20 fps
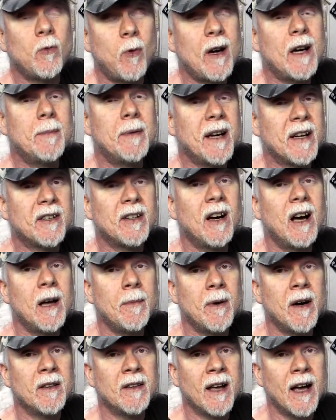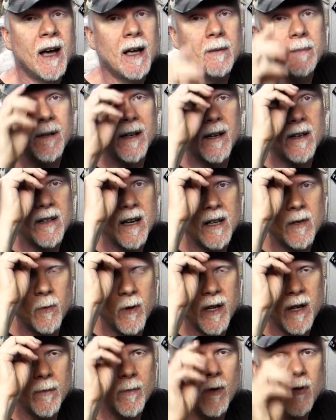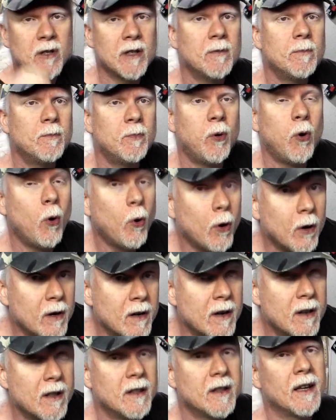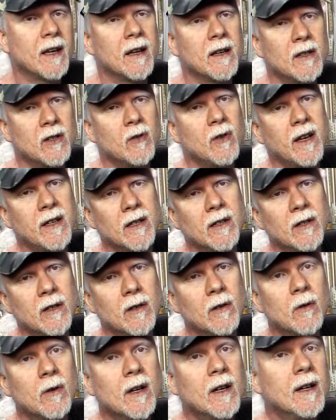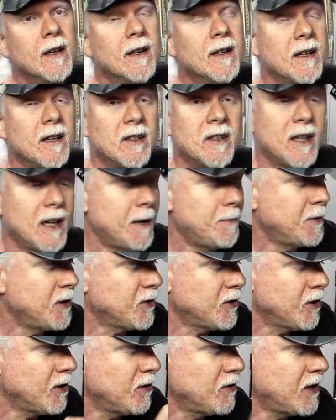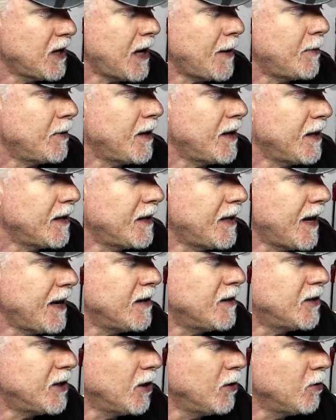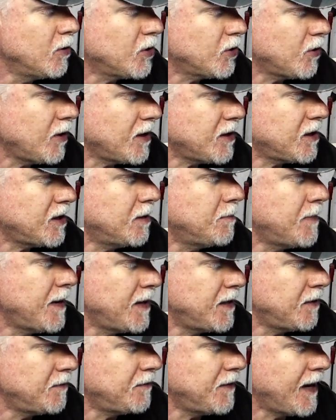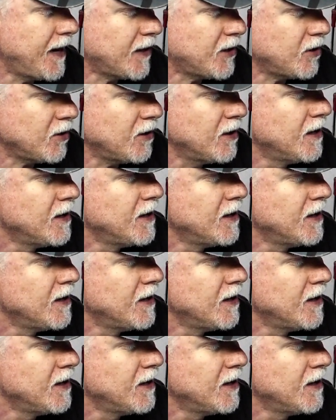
quite a bit of time on that because that's one of the most important things you need to do to set up your turntable. And again, don't trust the manufacturer.